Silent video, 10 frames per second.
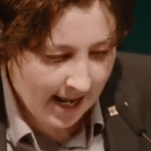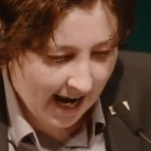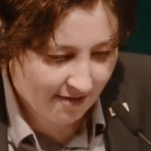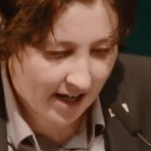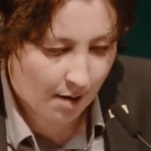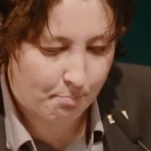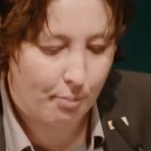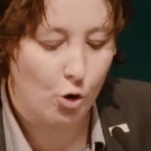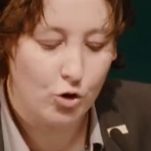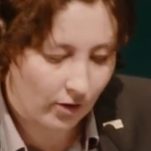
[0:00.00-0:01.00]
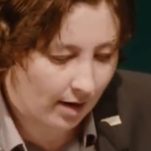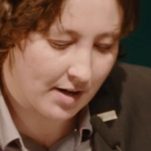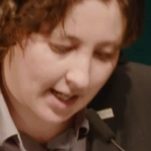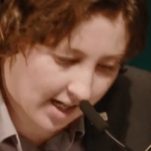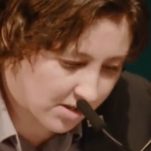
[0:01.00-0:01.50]
having a brutal
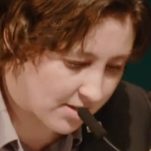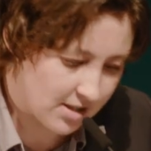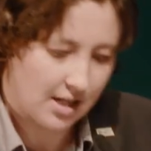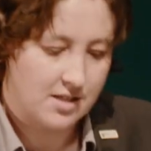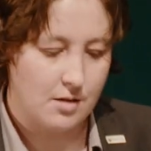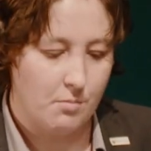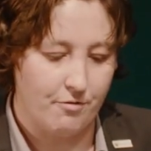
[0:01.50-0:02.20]
immigration system,